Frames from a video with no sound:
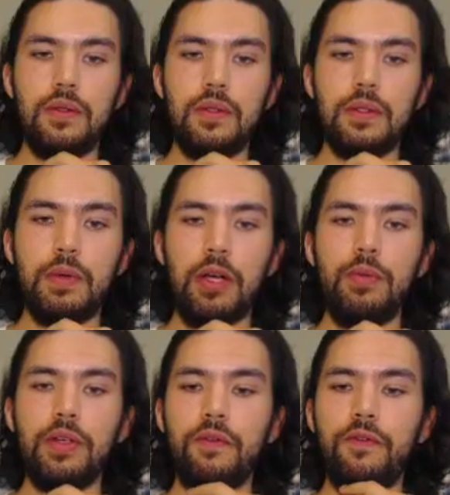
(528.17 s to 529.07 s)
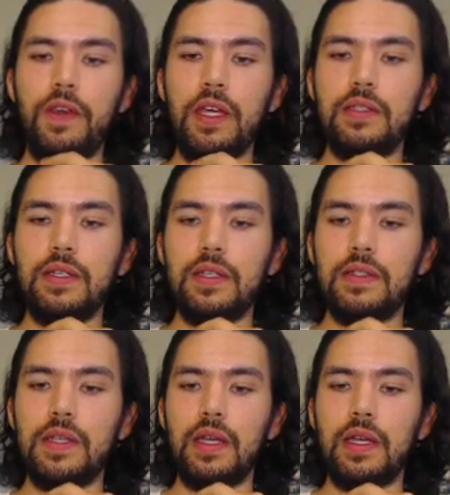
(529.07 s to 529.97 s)
Spellbook of Fate
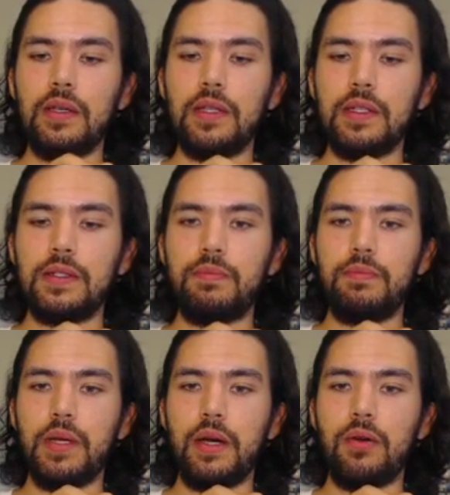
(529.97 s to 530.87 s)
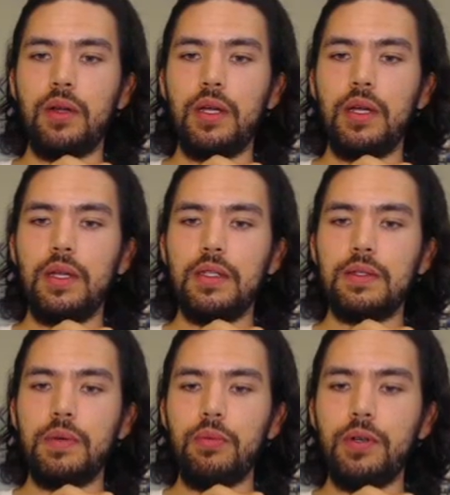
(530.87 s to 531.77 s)
is that's power.
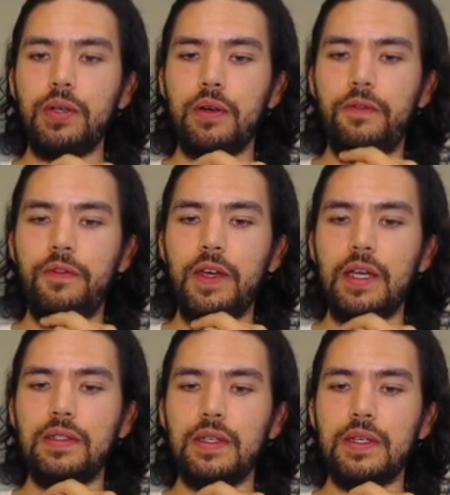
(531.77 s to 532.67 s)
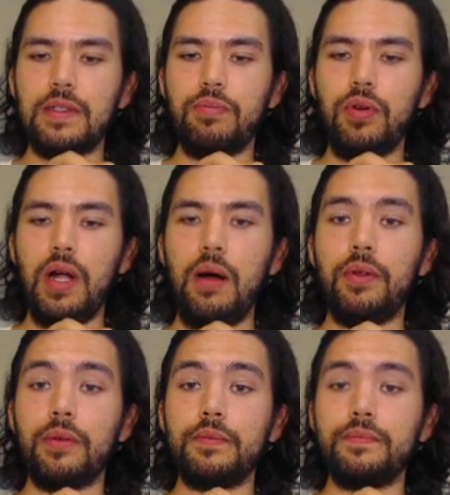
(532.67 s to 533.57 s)
Spellbook of Fate is a
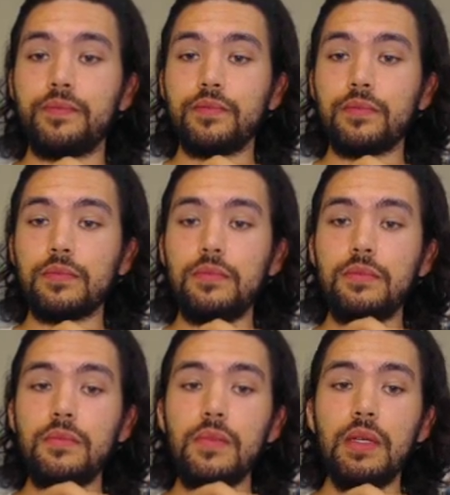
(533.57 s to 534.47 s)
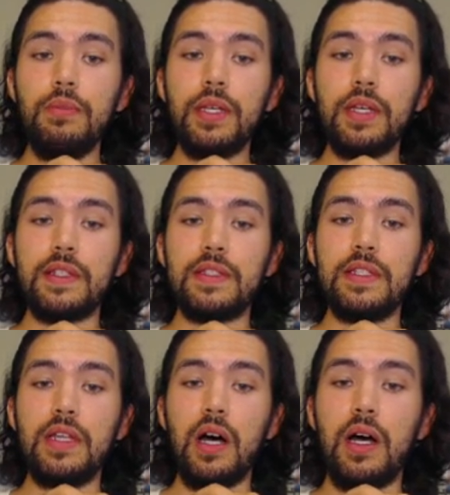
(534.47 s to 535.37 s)
problem because it's
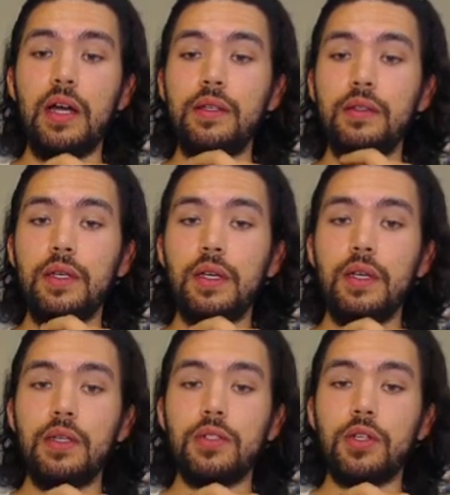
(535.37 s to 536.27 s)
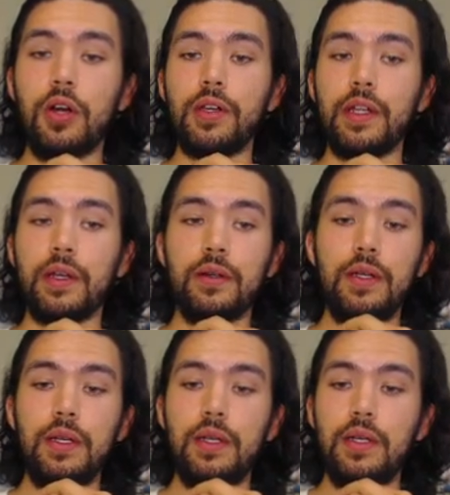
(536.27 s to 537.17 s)
non-targeting.
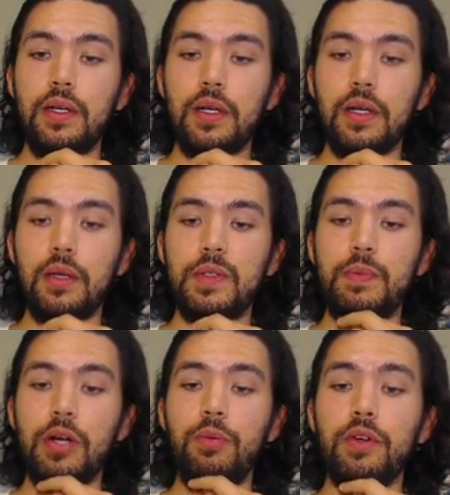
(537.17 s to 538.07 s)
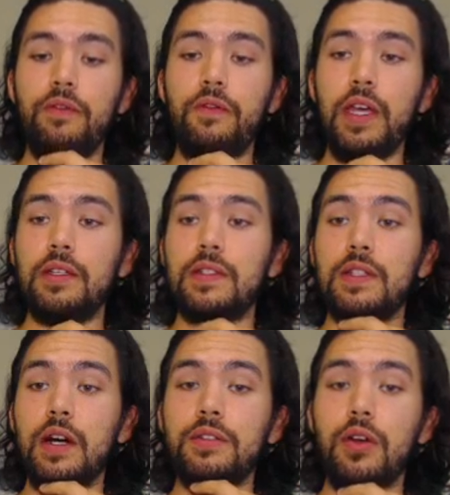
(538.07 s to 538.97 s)
Spellbook of Fate is
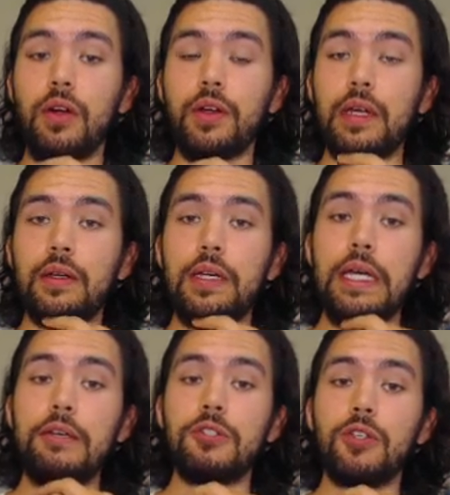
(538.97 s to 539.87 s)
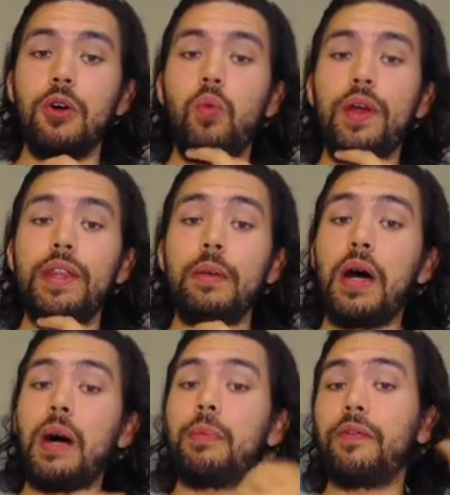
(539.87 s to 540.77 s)
non-targeting, so when they
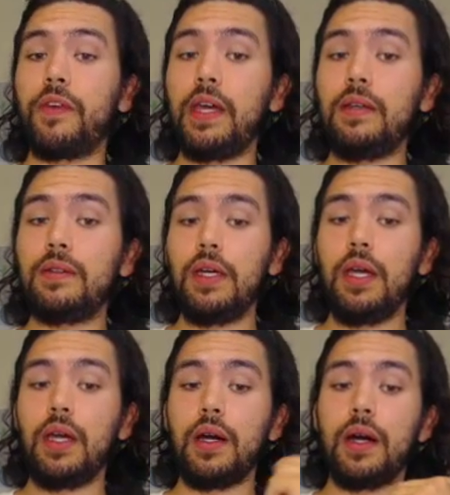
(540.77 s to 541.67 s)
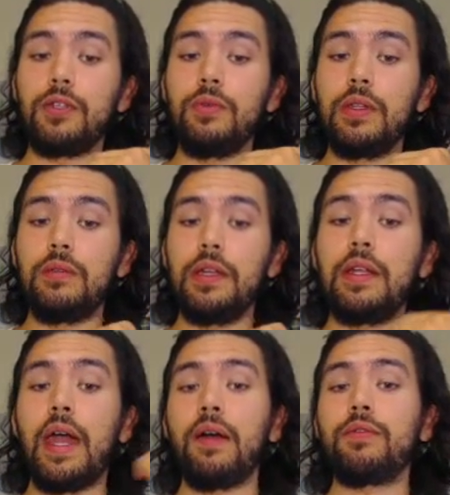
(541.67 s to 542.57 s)
pop a Fate, you either need
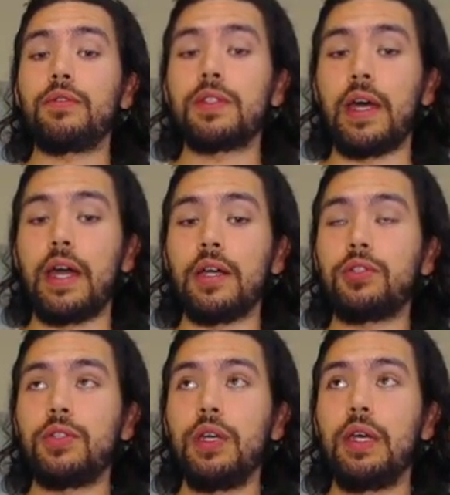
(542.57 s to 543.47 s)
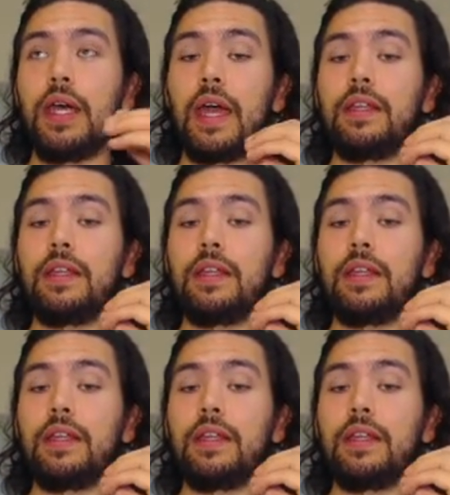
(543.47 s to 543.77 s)
to have your slash, and